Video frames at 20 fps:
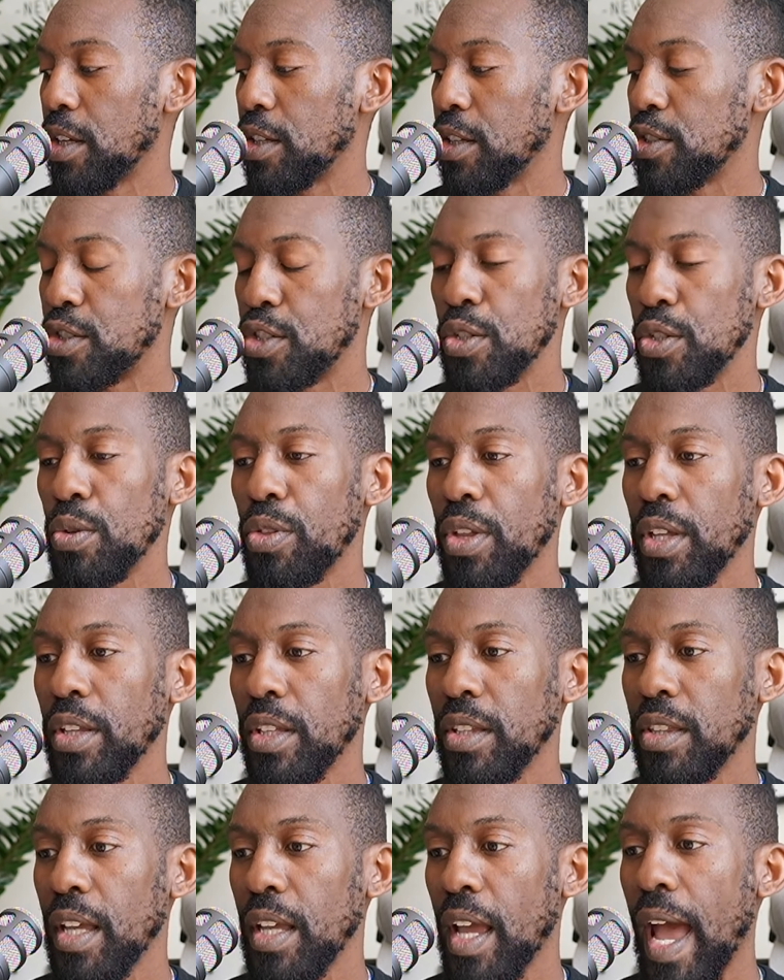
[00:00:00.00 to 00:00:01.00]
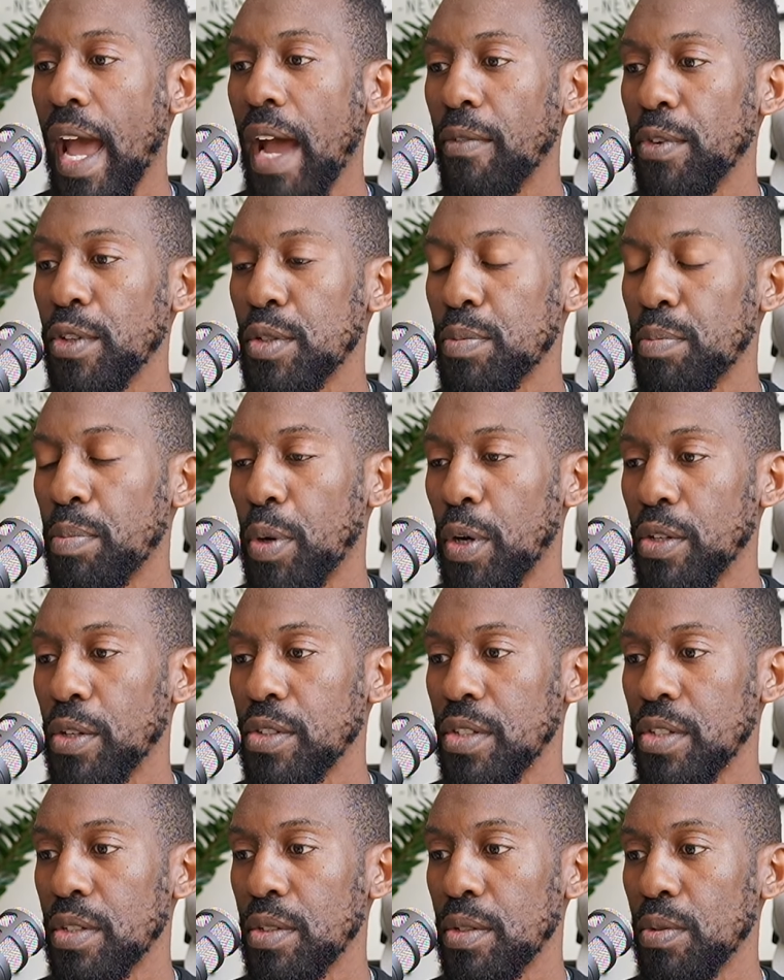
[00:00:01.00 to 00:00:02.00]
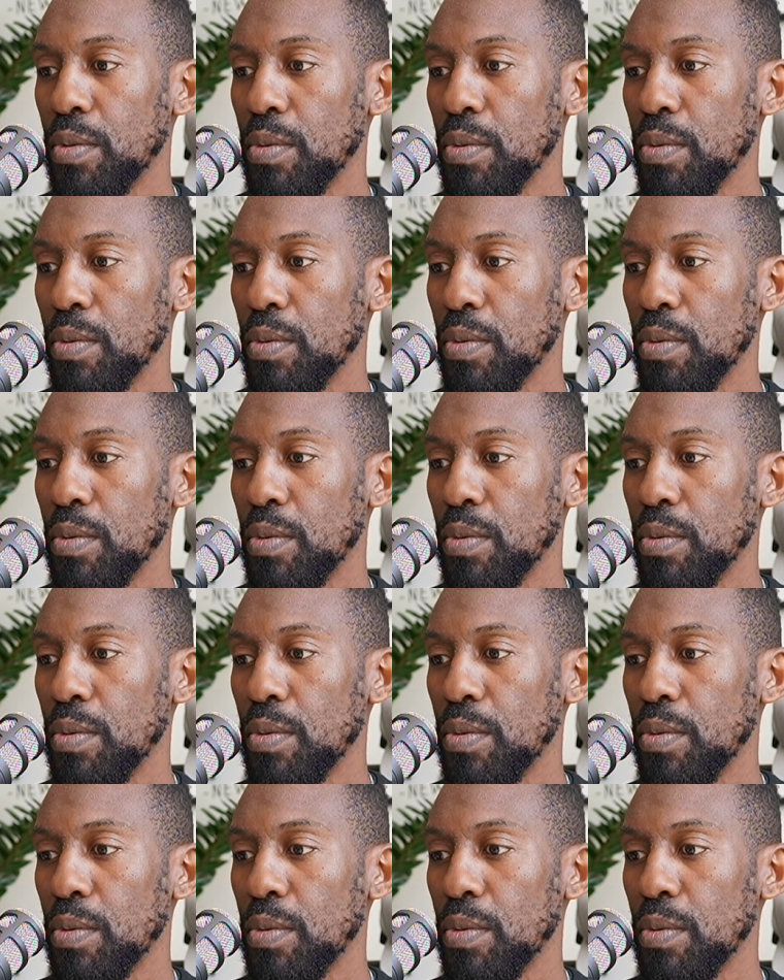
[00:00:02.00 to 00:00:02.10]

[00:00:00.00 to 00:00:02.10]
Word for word: Do you think that the average person